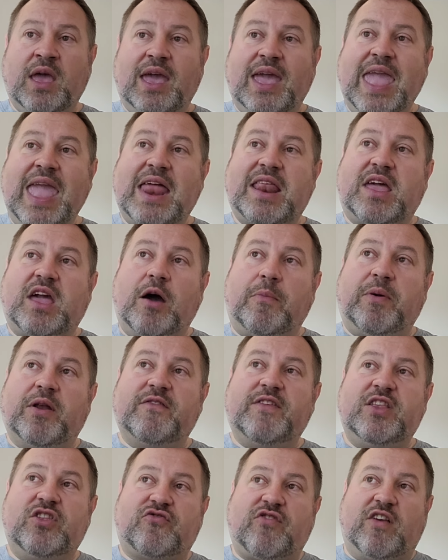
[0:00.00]
He had a couple
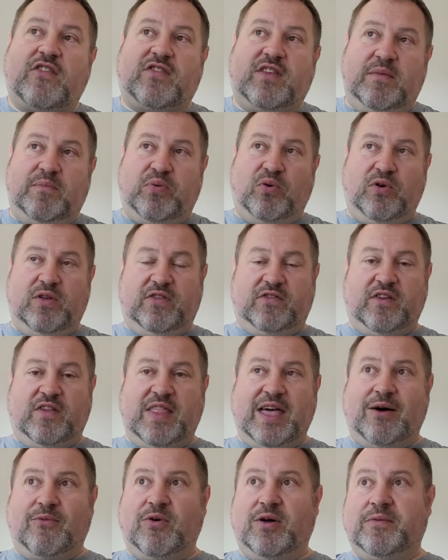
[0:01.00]
of interesting points on
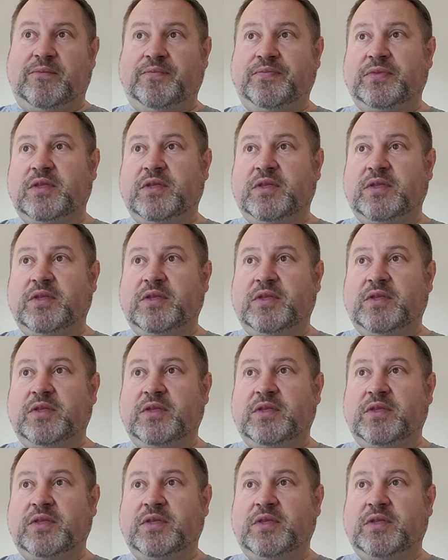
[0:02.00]
that one.